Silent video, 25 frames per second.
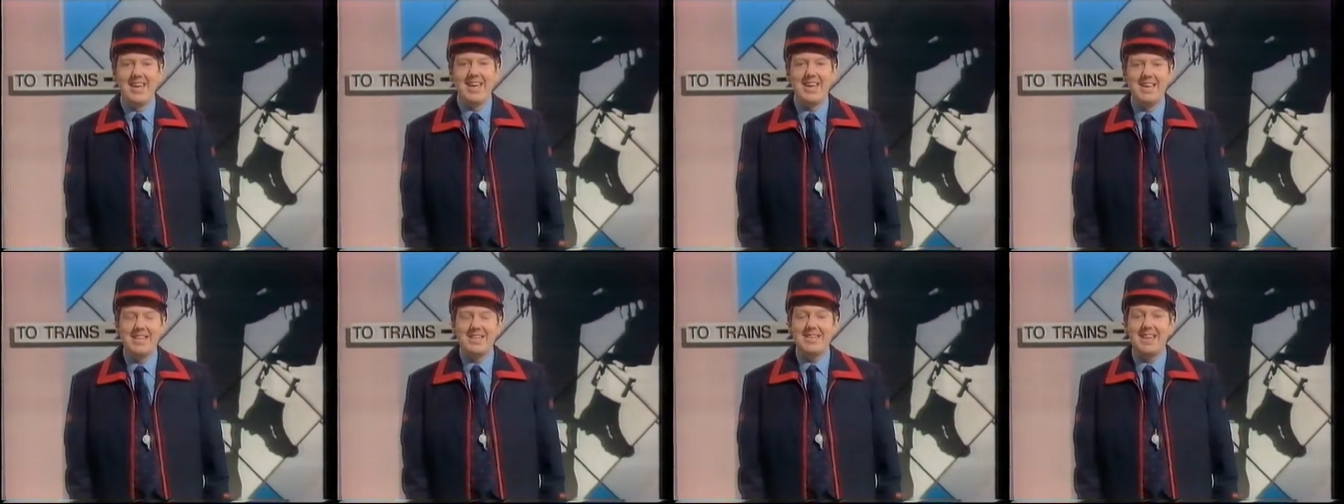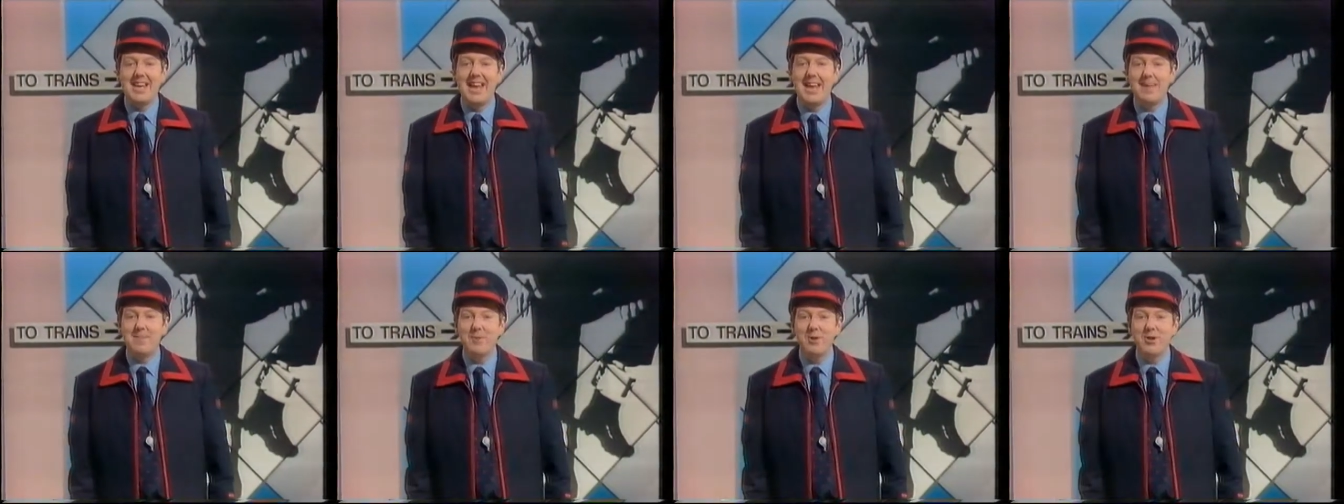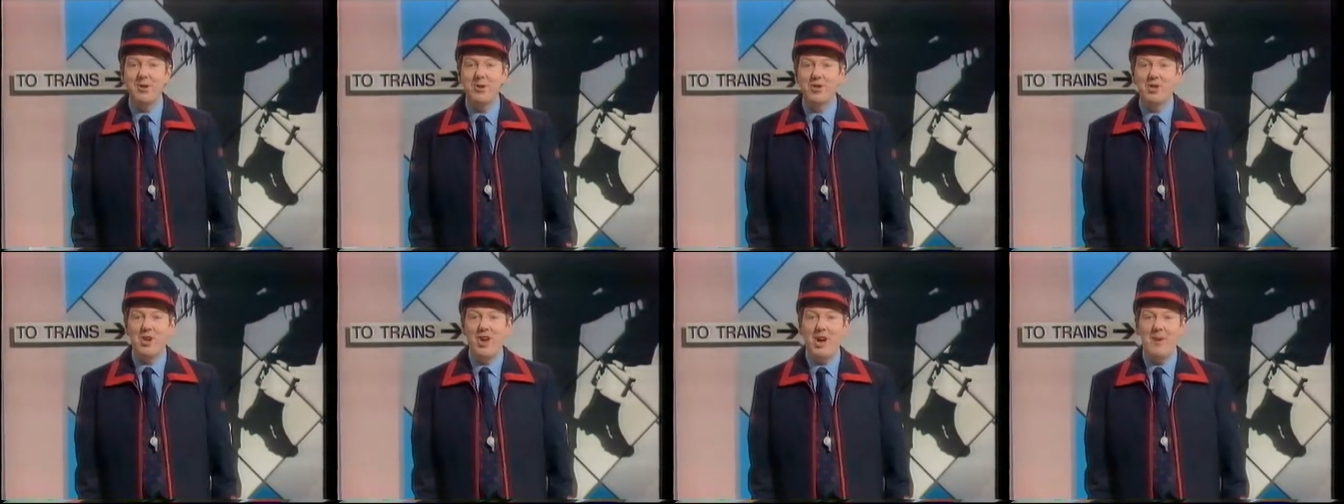Do you like my
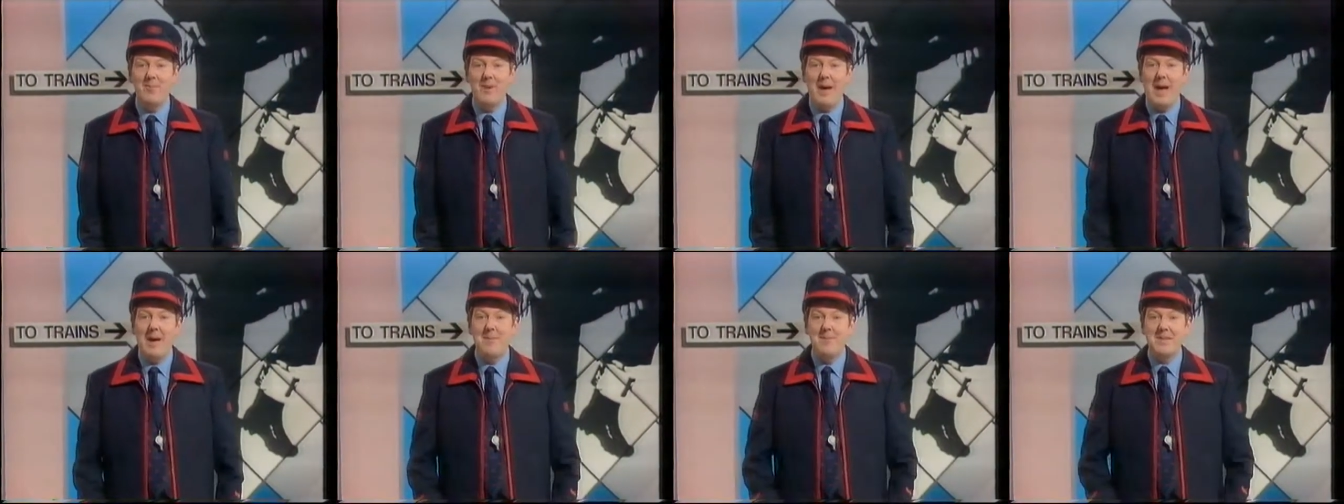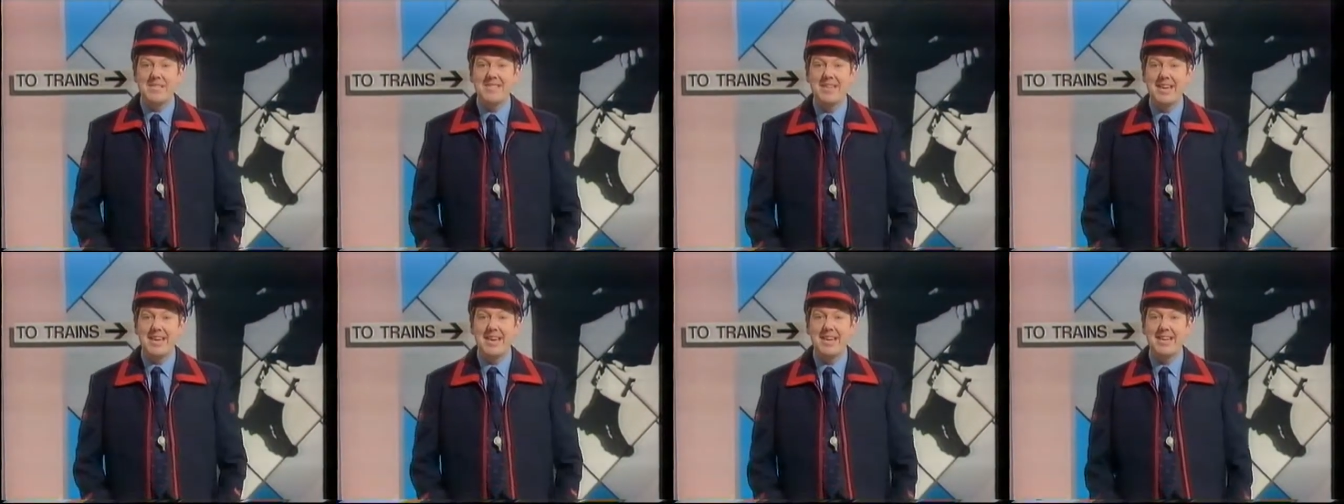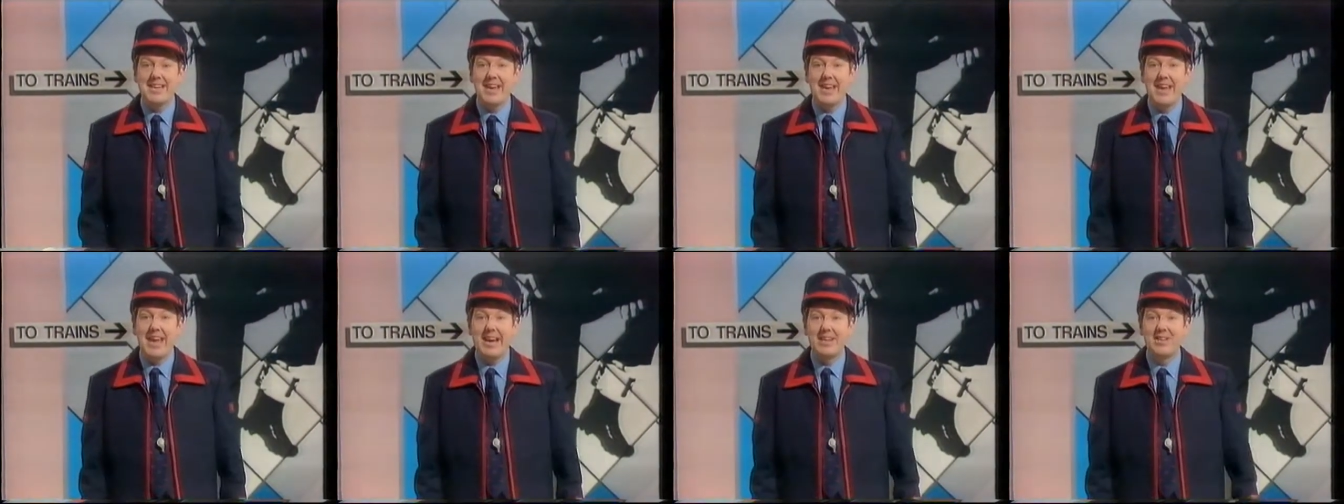new job? I'm a ticket
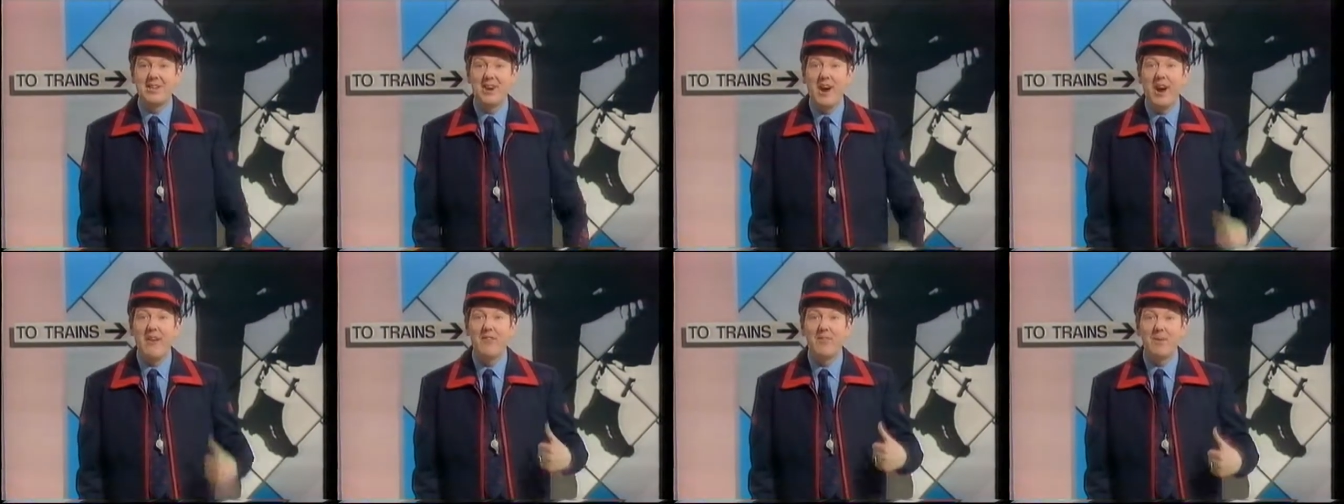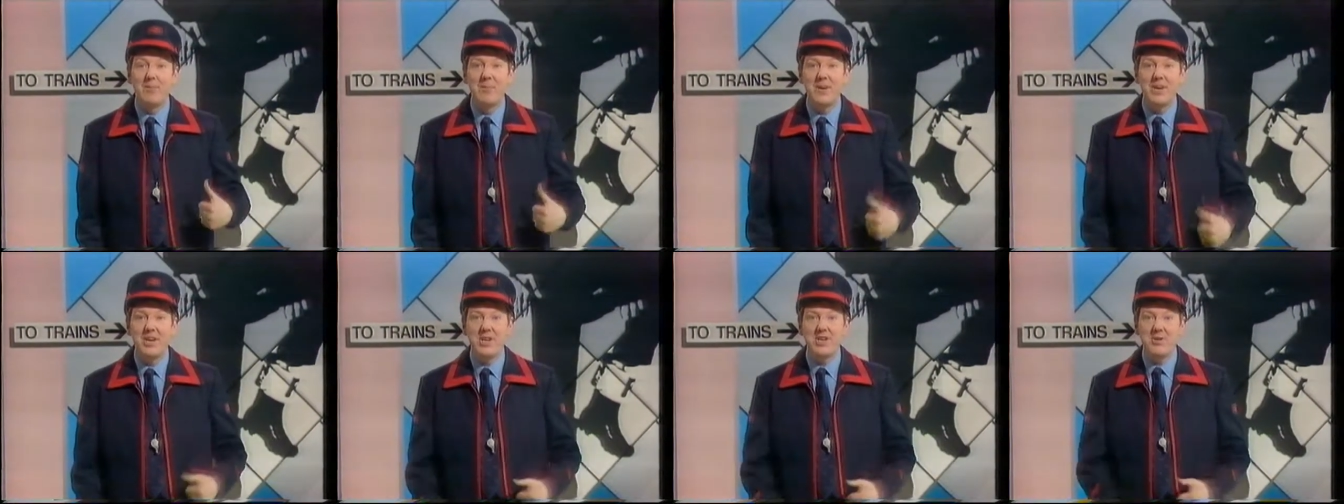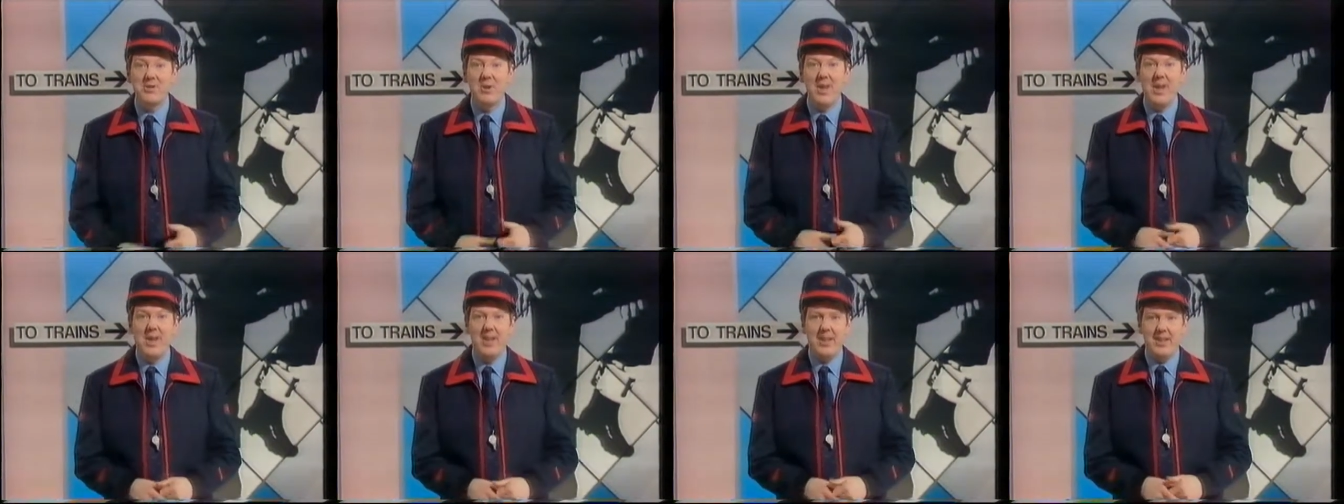collector for British
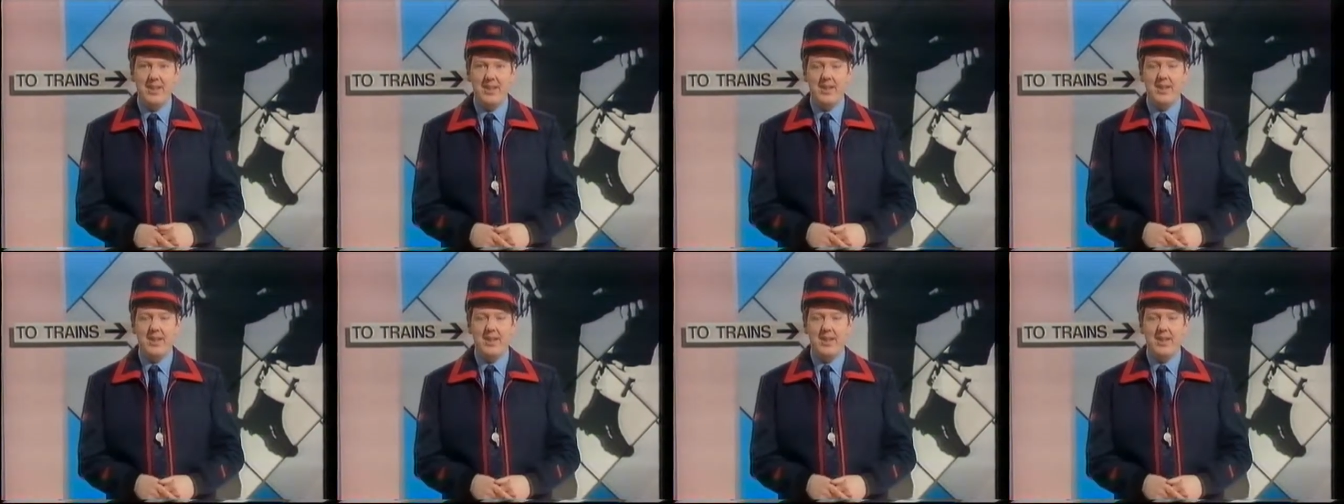Rail.